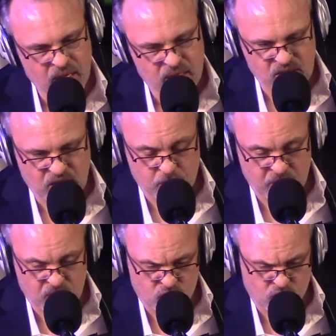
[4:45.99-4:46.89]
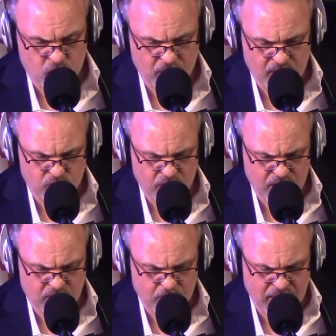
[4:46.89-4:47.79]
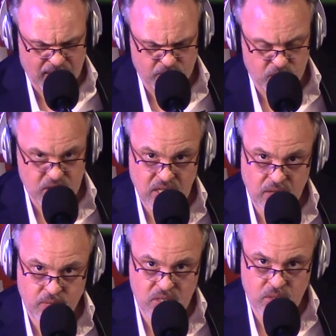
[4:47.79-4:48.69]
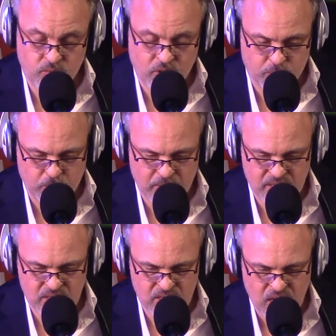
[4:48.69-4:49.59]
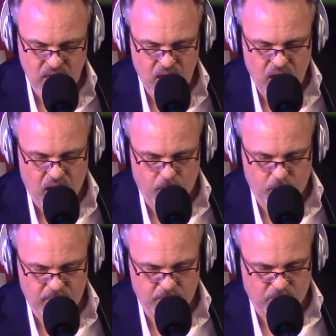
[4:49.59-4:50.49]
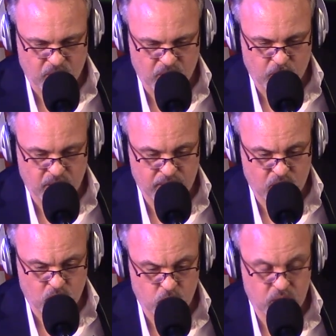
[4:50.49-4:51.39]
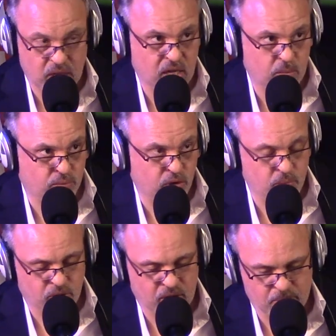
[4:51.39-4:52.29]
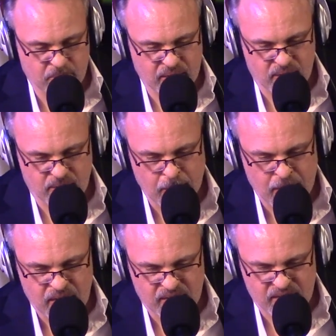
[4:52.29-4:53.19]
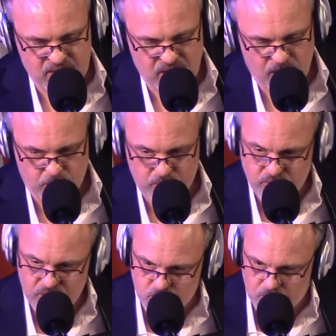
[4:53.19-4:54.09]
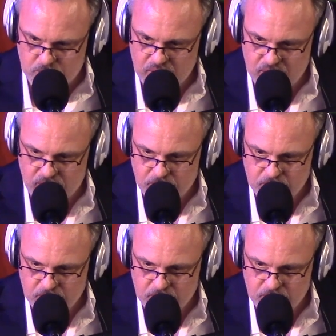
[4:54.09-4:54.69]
To help me control my rowdy panel of recidivists and reprobates, I will employ what I have called the inappropriate bell. An example of this would be